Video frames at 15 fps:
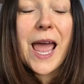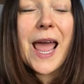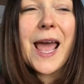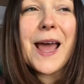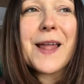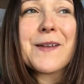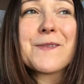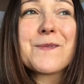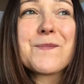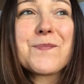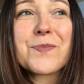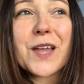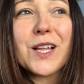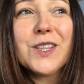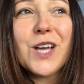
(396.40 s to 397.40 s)
And
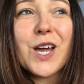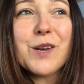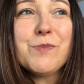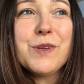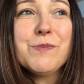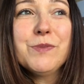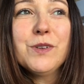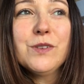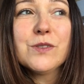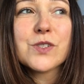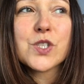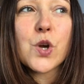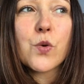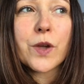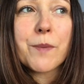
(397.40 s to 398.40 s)
a lot of people
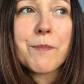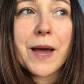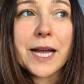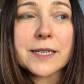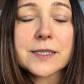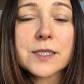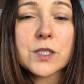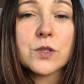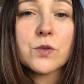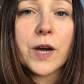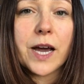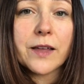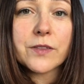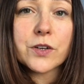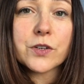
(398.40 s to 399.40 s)
don't get back to
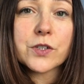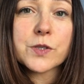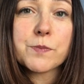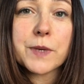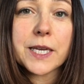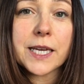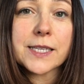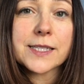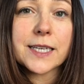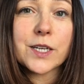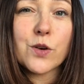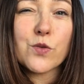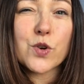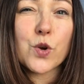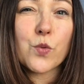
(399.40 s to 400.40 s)
others because they
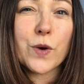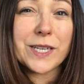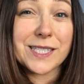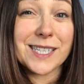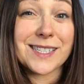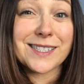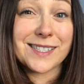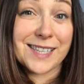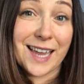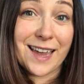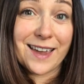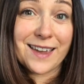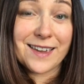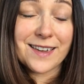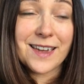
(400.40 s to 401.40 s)
don't know what to
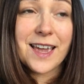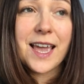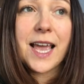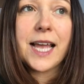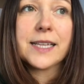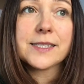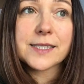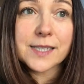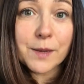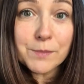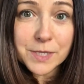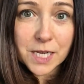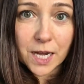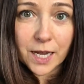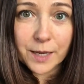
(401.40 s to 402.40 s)
say. And
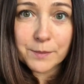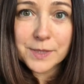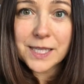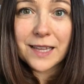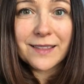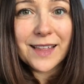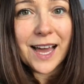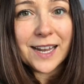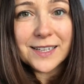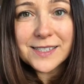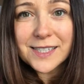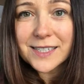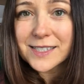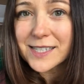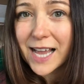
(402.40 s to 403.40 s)
sometimes that
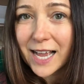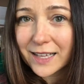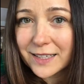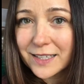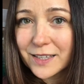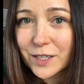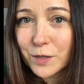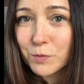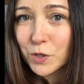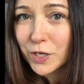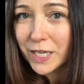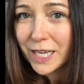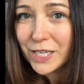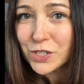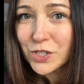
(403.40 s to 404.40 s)
is exactly the
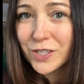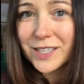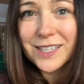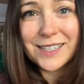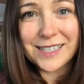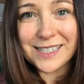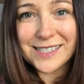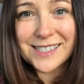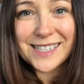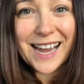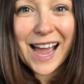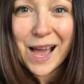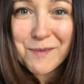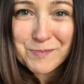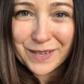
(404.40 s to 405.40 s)
communication that needs to
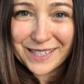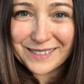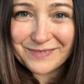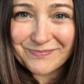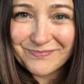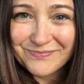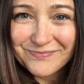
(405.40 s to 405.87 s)
happen.